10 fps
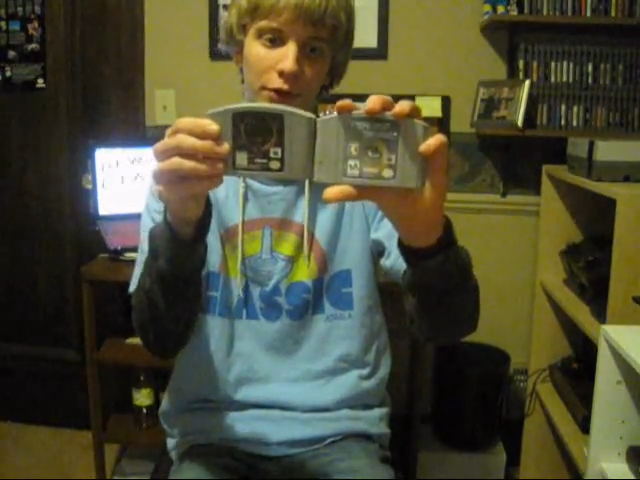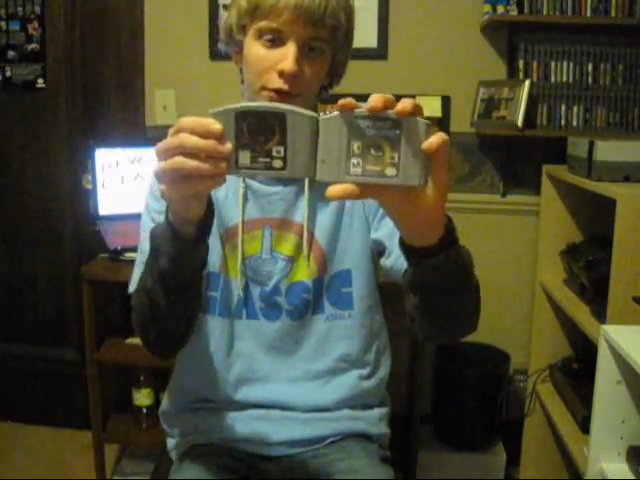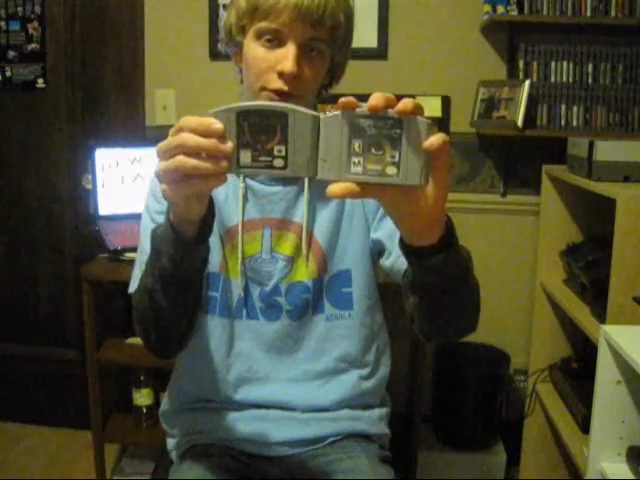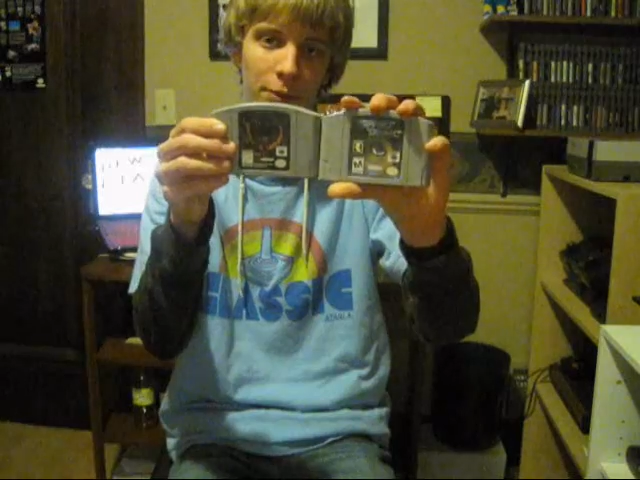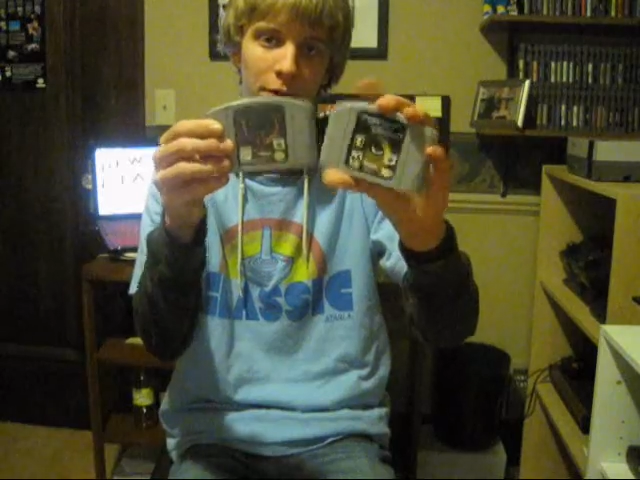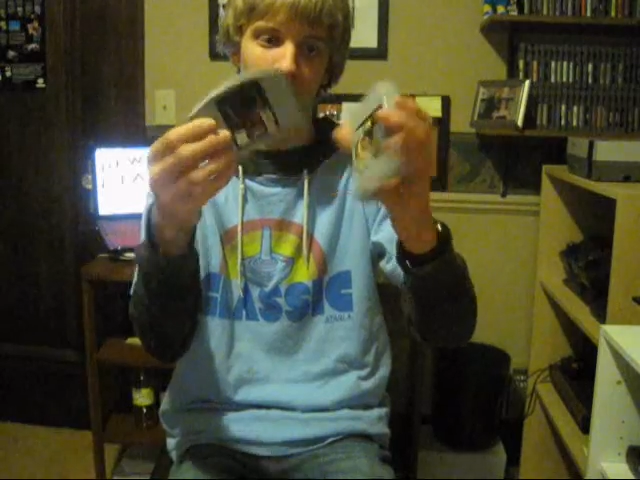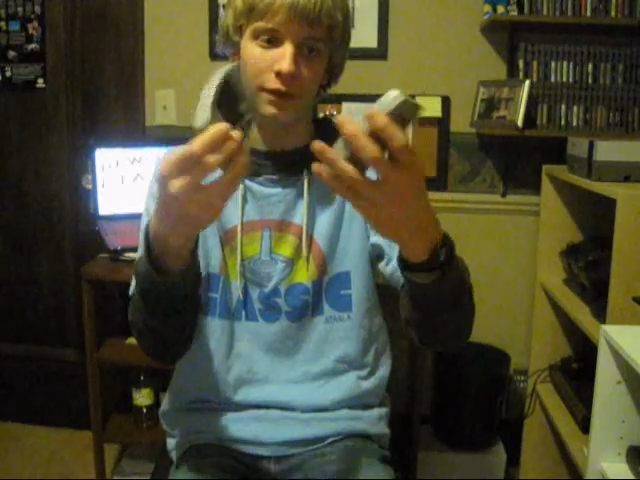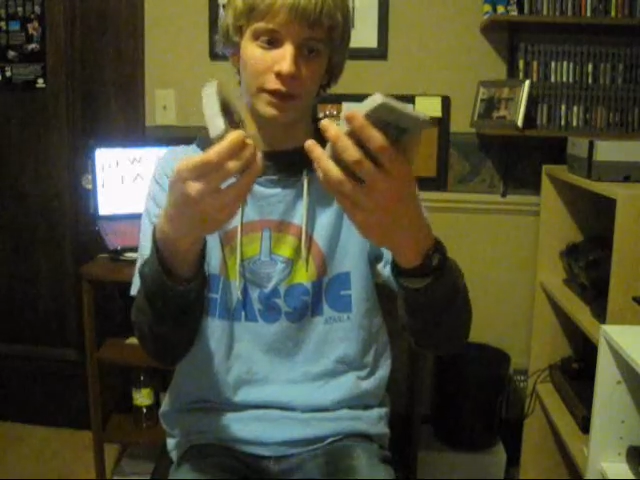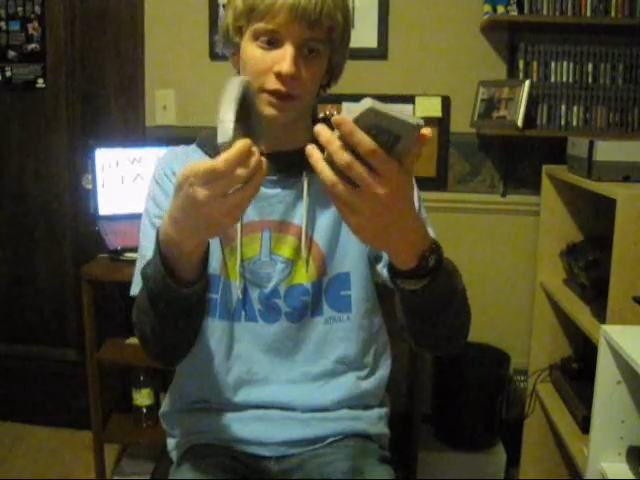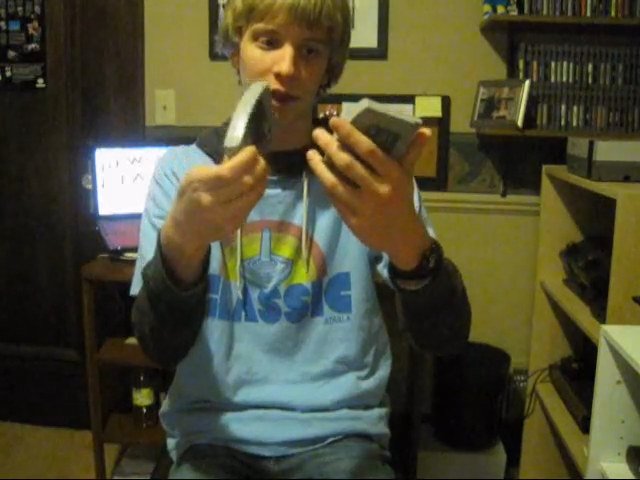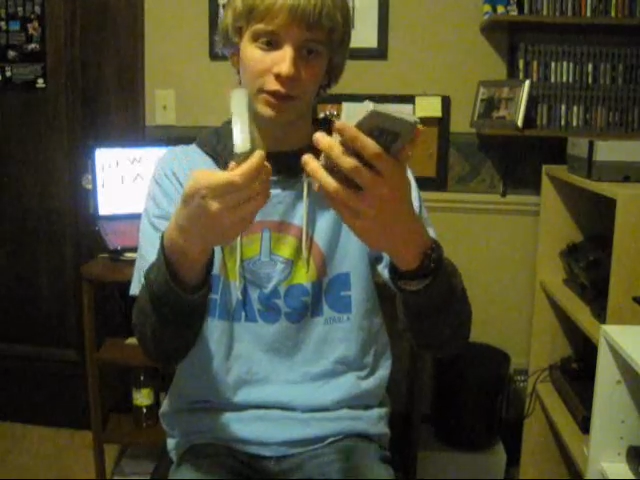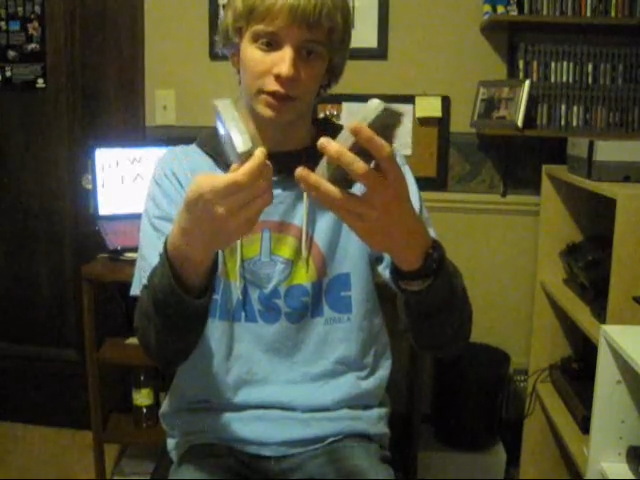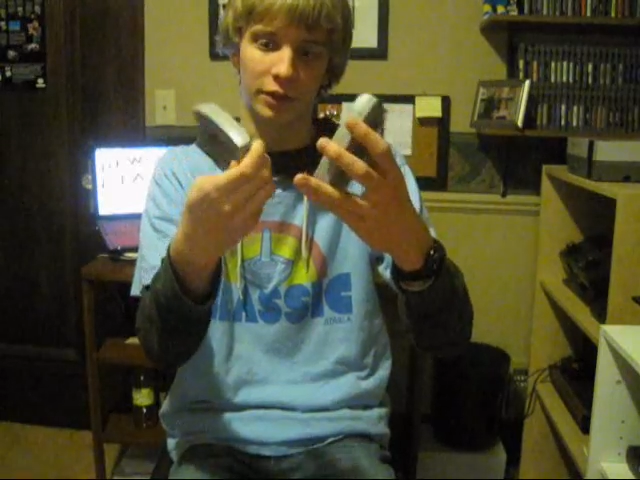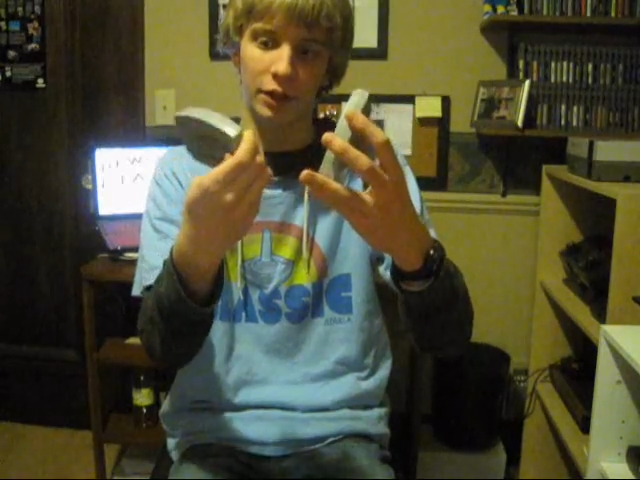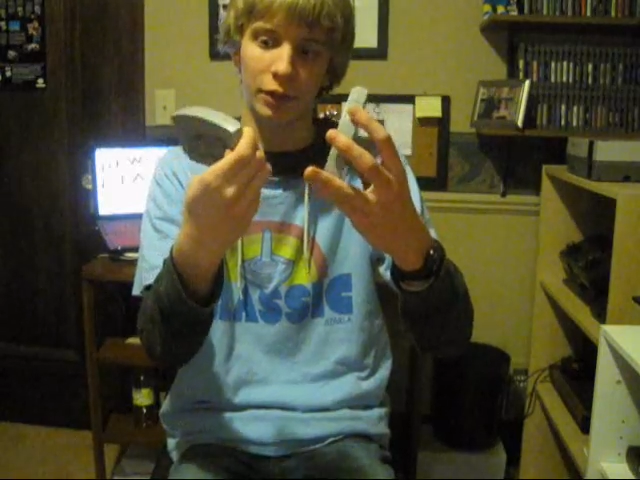these is a pretty
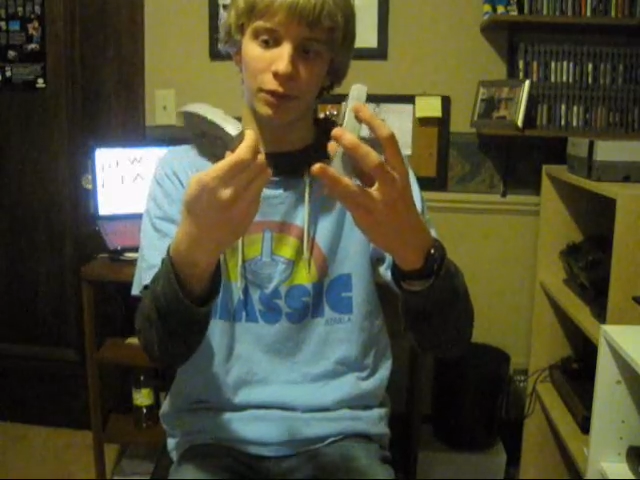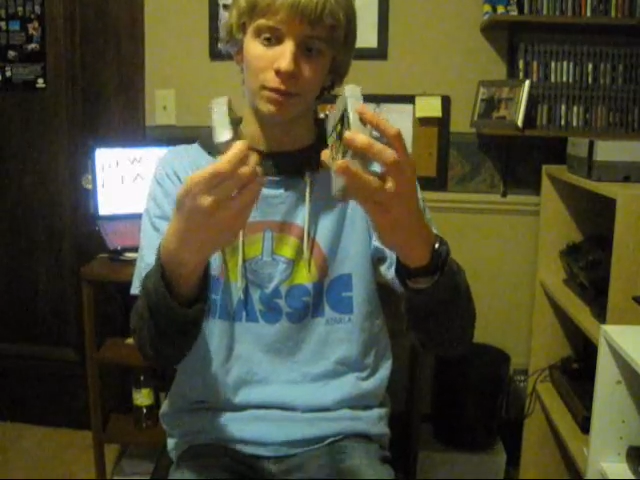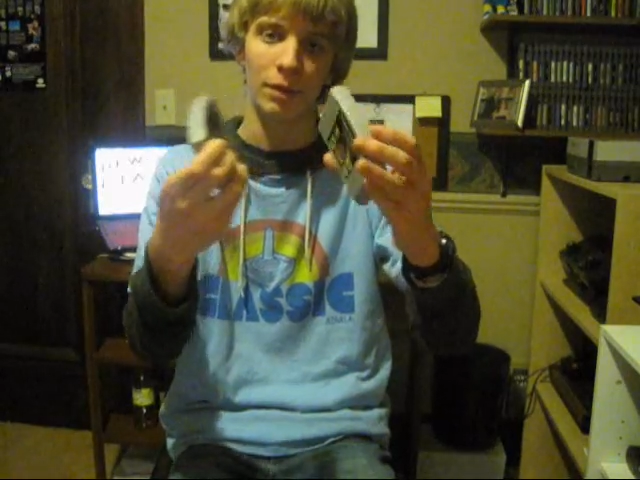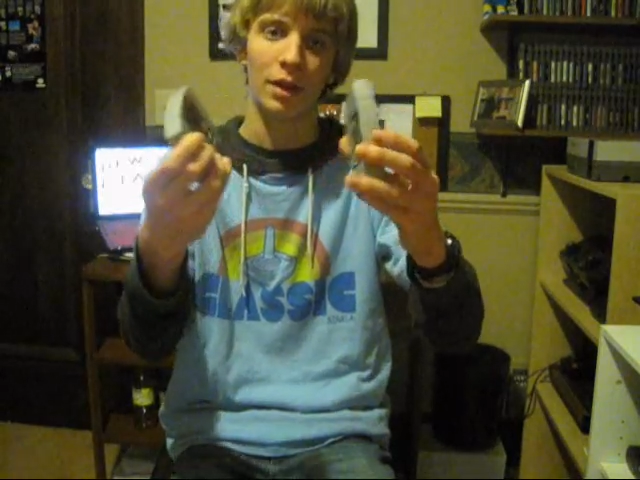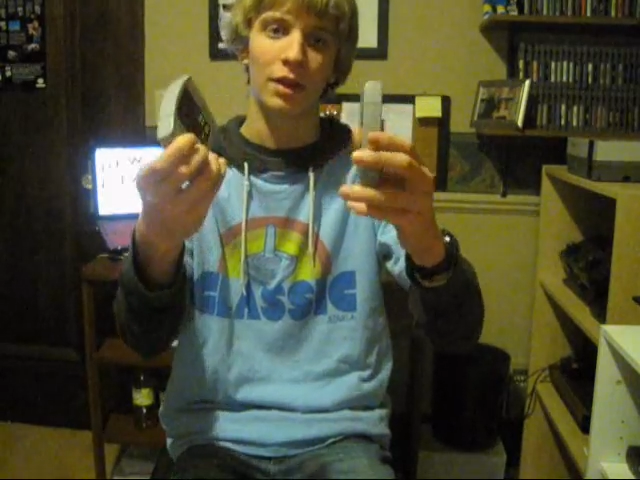fantastic deal,